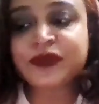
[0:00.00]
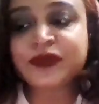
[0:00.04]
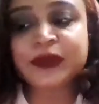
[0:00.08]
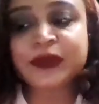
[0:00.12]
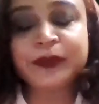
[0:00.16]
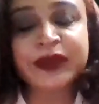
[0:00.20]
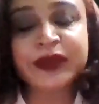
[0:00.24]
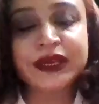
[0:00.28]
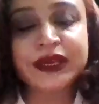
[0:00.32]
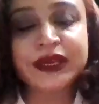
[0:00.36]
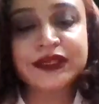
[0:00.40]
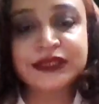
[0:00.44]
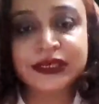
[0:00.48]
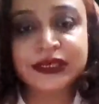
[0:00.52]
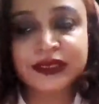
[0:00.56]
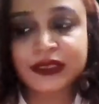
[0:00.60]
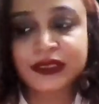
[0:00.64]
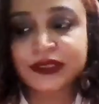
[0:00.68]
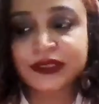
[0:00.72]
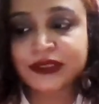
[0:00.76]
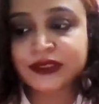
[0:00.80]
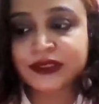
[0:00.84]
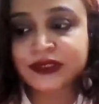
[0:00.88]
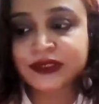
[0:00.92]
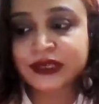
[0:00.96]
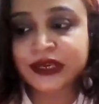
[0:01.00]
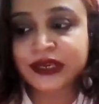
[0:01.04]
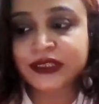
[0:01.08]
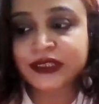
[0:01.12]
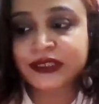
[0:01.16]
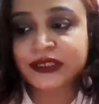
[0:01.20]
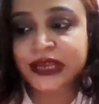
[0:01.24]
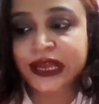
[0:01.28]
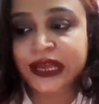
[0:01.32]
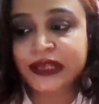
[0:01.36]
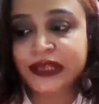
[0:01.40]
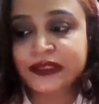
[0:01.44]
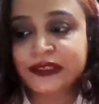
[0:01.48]
big cities such
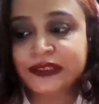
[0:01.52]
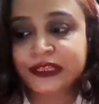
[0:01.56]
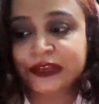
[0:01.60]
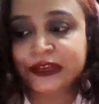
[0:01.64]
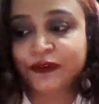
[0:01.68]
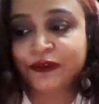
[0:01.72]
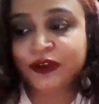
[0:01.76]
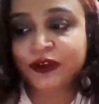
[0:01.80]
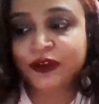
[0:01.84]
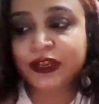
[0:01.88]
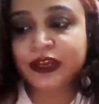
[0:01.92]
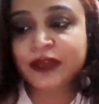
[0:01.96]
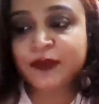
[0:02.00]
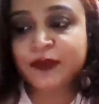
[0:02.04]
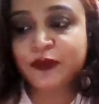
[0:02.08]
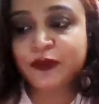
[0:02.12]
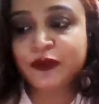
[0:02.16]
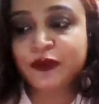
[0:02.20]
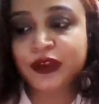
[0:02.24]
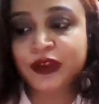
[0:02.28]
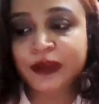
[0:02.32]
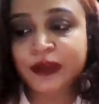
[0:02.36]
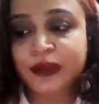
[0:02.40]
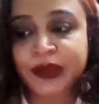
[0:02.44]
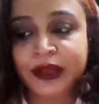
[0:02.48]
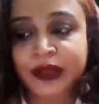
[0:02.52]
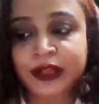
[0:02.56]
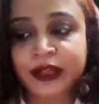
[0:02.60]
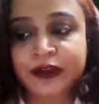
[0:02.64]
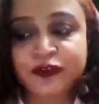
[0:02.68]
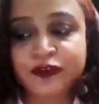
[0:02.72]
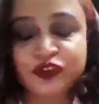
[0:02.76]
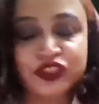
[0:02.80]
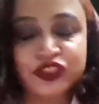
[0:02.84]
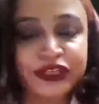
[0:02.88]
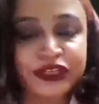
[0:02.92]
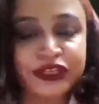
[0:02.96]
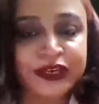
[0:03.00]
as New Delhi, Pune,
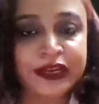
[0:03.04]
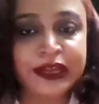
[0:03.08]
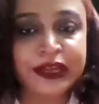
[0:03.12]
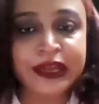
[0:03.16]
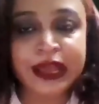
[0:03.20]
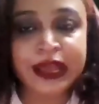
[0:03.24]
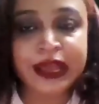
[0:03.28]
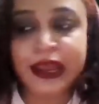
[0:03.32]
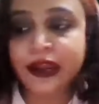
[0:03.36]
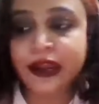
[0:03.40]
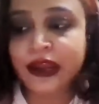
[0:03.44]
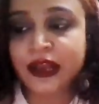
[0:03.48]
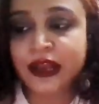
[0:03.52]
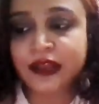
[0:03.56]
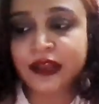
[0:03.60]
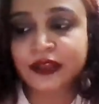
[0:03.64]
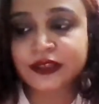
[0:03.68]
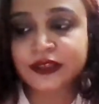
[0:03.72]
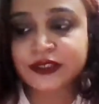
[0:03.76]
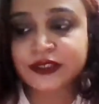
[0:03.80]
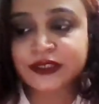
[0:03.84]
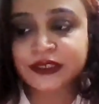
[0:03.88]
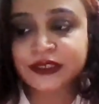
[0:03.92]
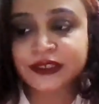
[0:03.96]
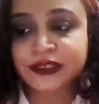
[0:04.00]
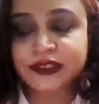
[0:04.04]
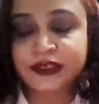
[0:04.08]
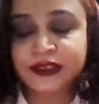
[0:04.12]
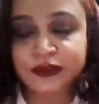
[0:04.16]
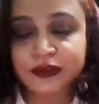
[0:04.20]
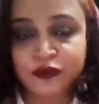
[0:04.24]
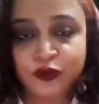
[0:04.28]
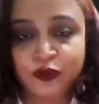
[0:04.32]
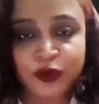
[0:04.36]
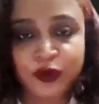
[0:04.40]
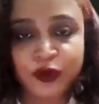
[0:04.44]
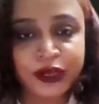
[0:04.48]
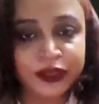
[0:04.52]
Bengaluru, Chennai, and other cities in
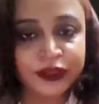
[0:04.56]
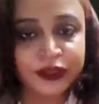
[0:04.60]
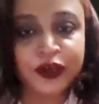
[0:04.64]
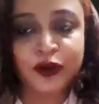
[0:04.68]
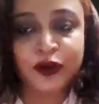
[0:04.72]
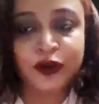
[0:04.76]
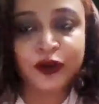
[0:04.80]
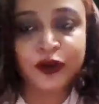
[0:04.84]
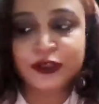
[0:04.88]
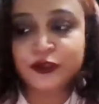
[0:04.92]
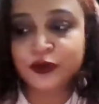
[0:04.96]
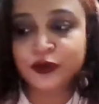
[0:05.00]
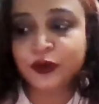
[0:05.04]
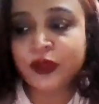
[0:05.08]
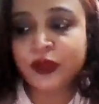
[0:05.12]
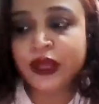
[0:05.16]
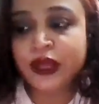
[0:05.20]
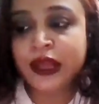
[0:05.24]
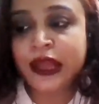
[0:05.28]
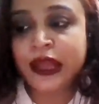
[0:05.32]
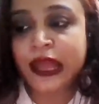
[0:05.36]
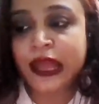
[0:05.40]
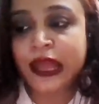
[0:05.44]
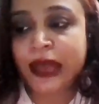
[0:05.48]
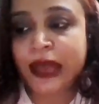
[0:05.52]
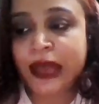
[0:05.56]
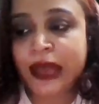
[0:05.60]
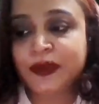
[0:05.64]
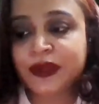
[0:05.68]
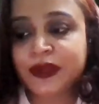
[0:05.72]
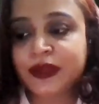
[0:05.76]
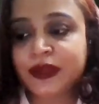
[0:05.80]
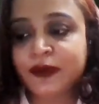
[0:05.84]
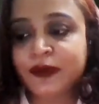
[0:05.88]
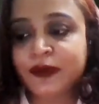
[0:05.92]
Kolkata also. Having a